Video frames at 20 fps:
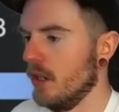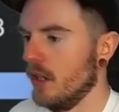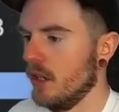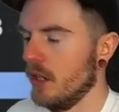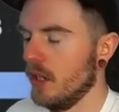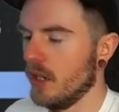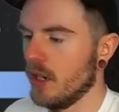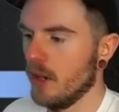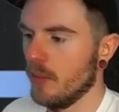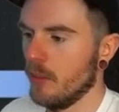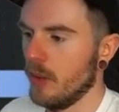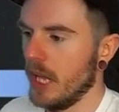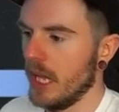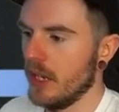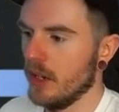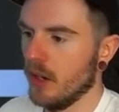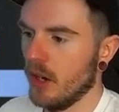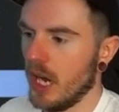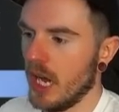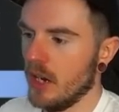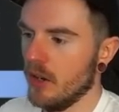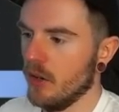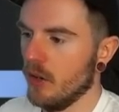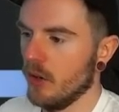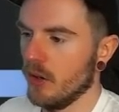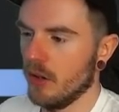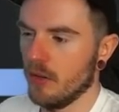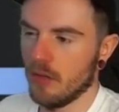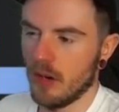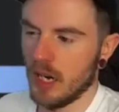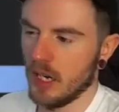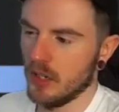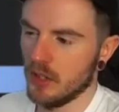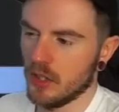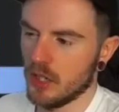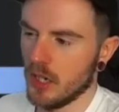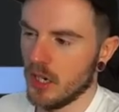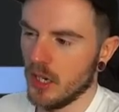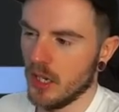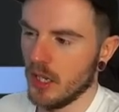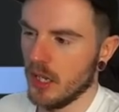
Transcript: You can play your hand or your range here.